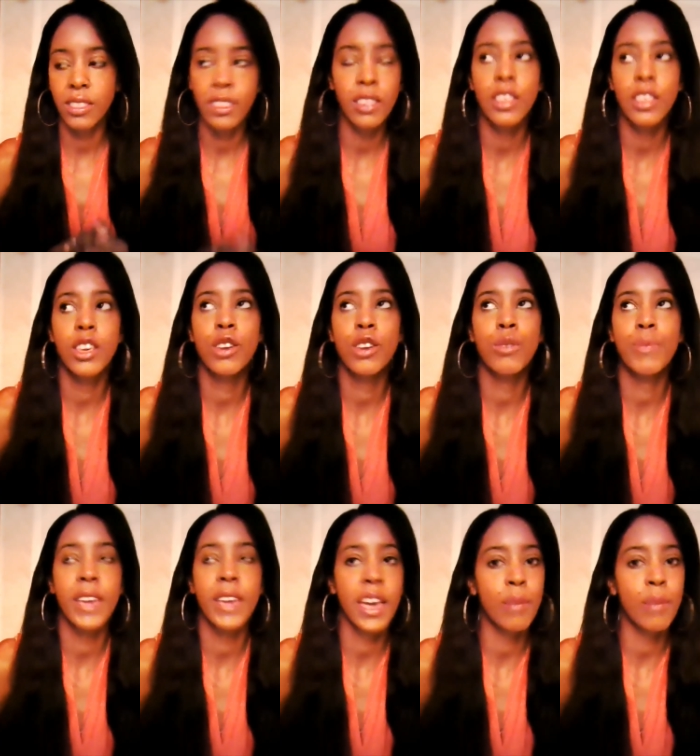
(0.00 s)
you
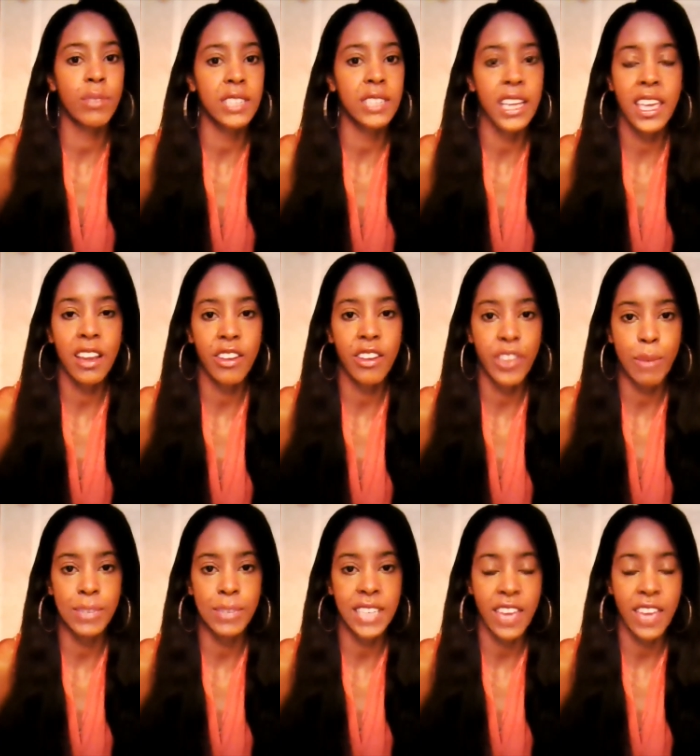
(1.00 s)
being able to hear
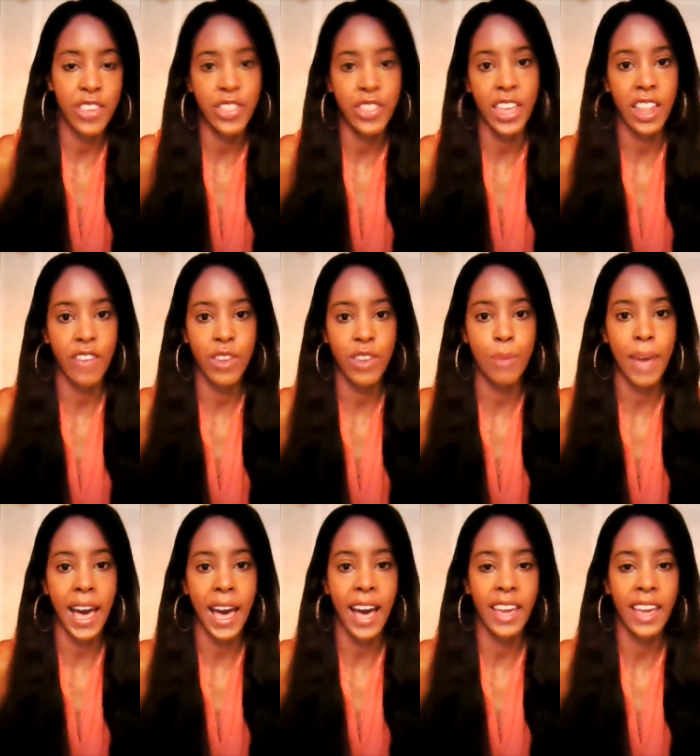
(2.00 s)
them say that they love you
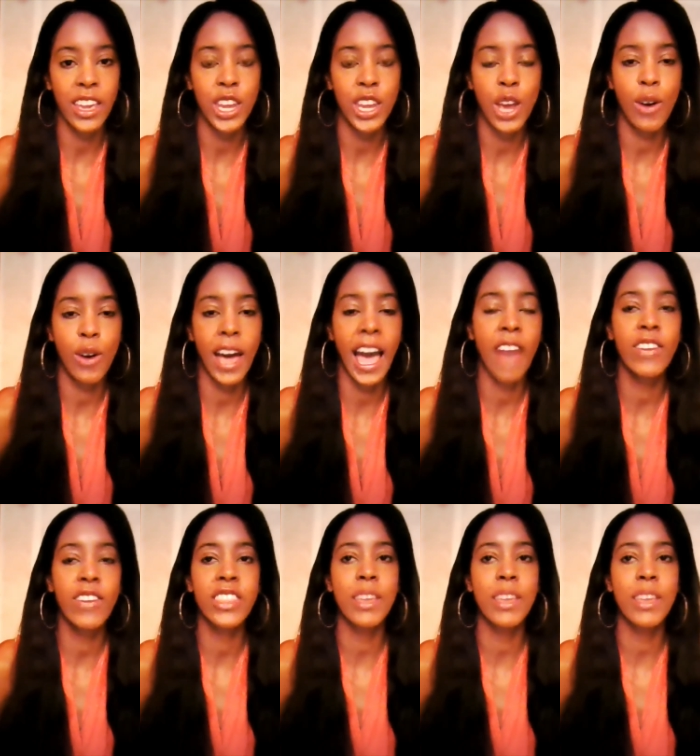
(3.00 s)
back,
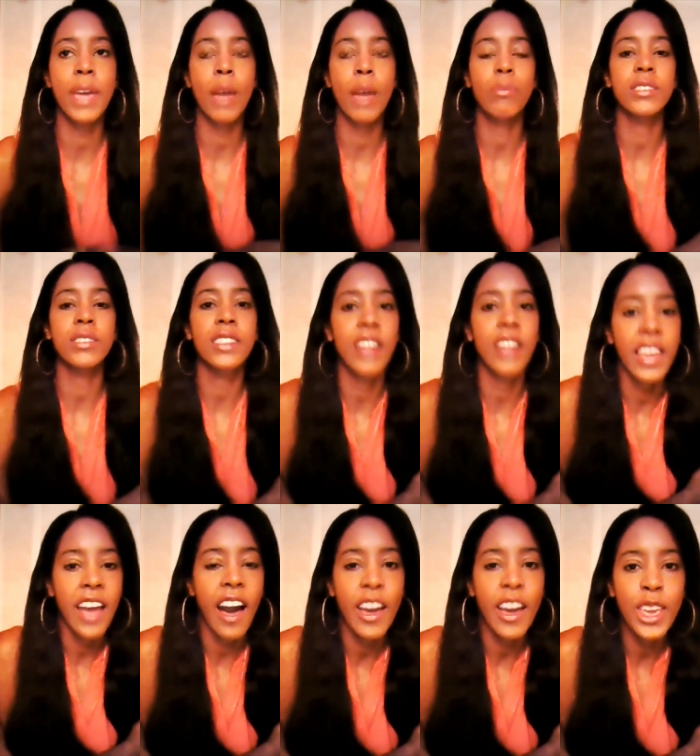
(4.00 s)
having them be able to like
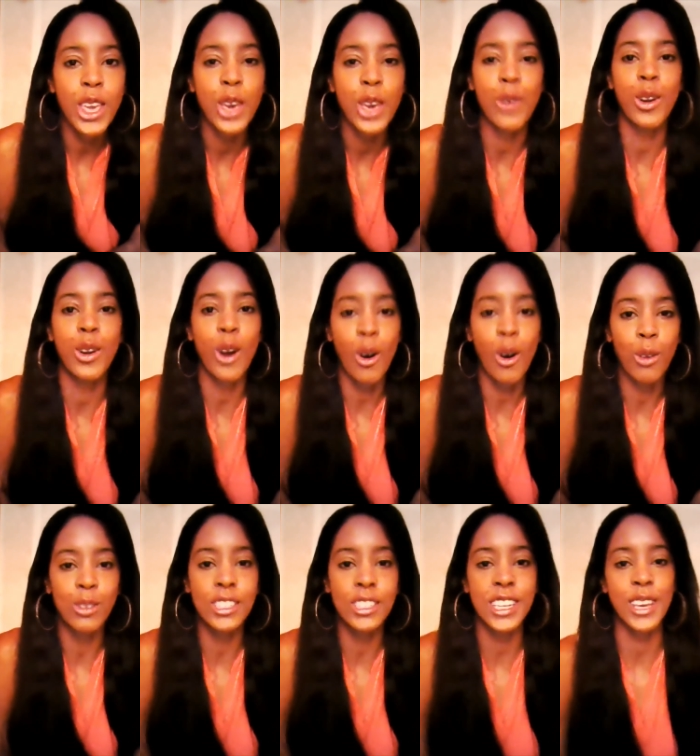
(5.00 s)
hug you and
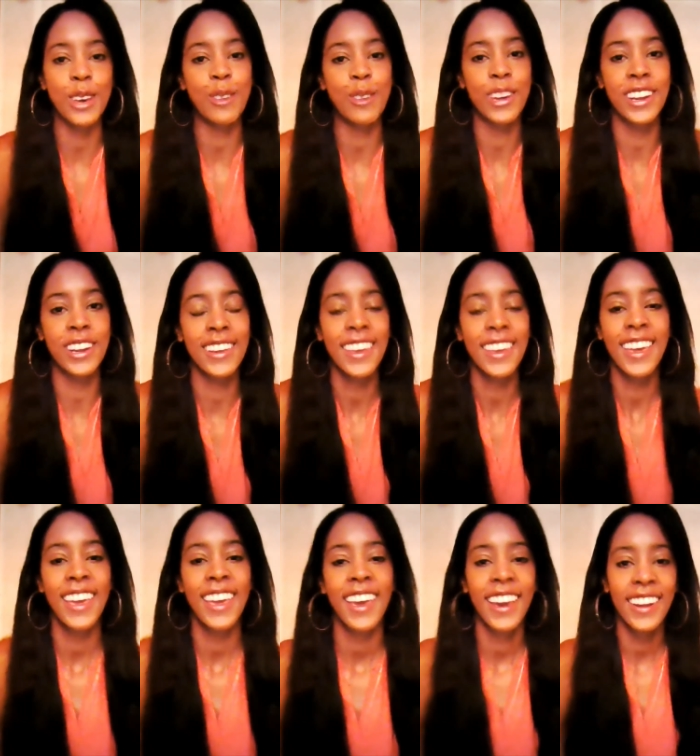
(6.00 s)
hold you and
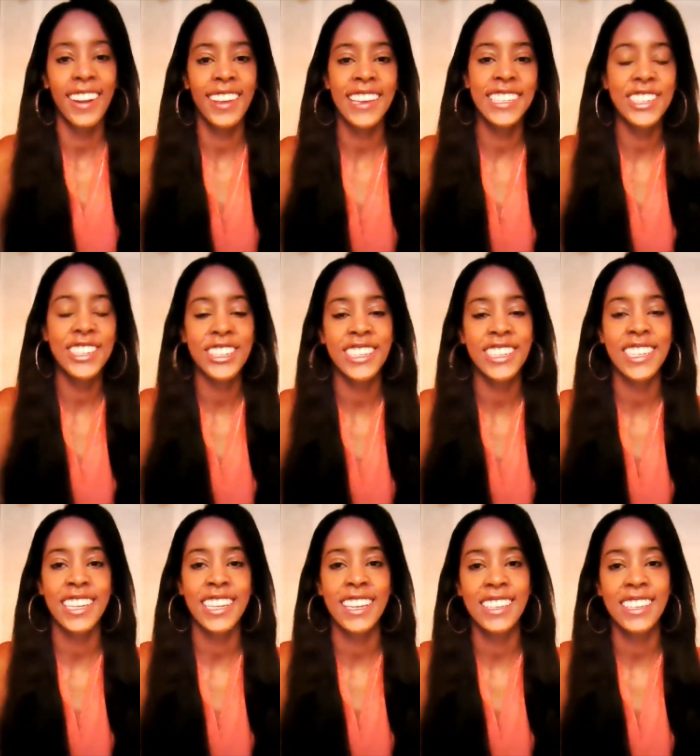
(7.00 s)
kiss your
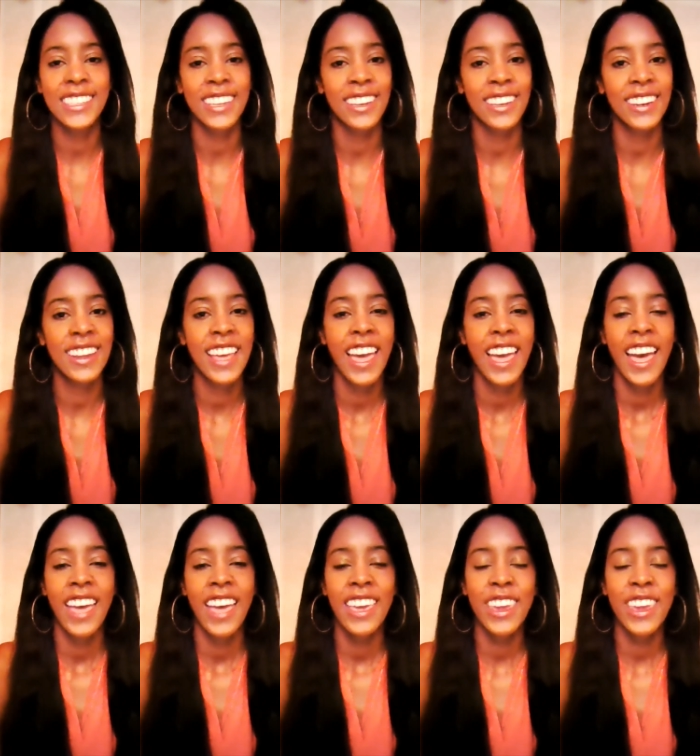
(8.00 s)
cheeks, and,
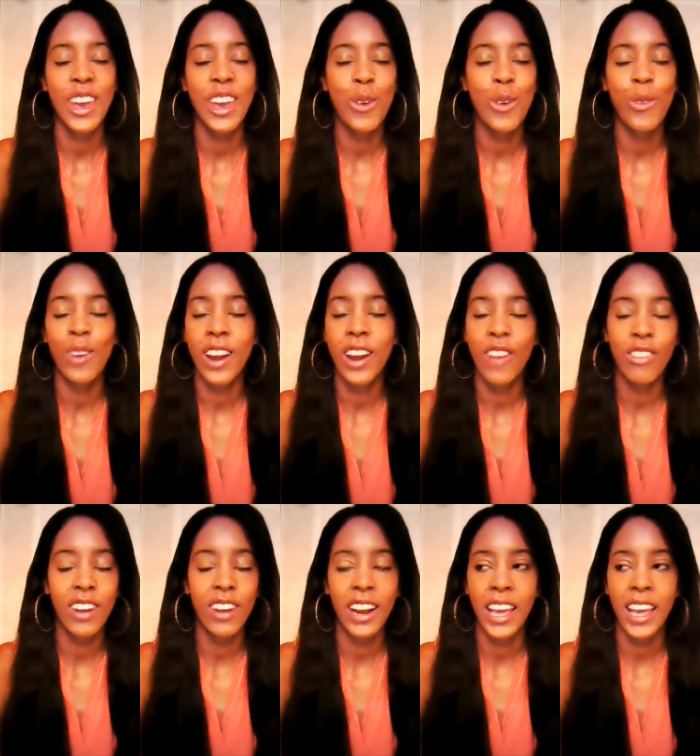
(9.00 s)

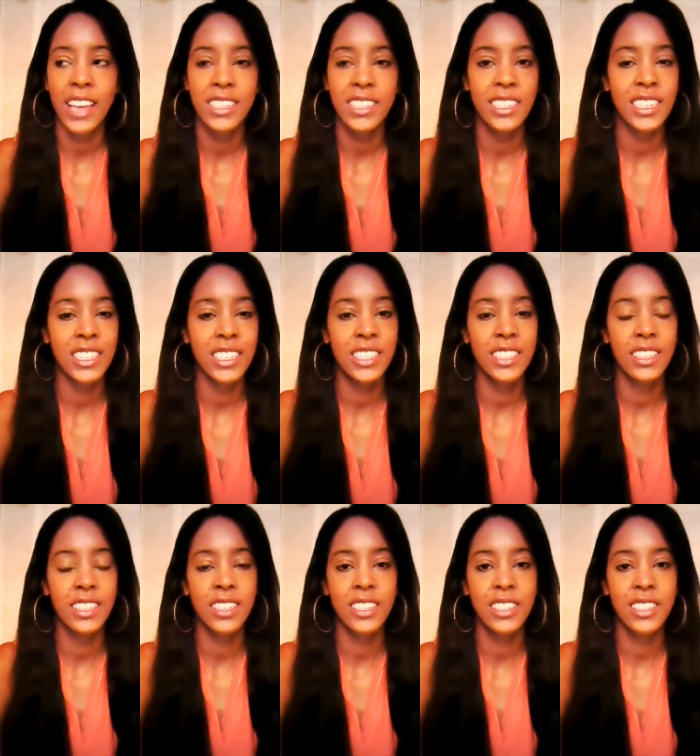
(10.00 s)
whatever it is,
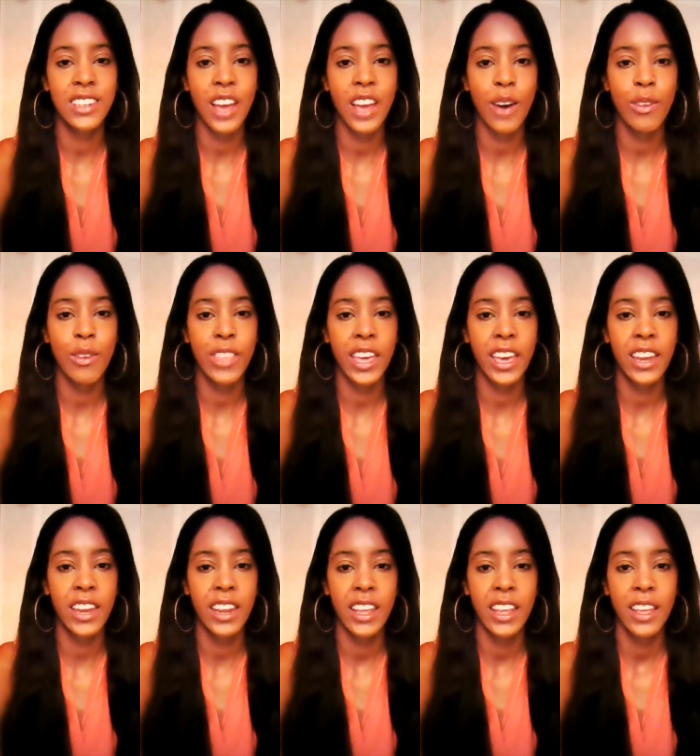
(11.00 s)
just know that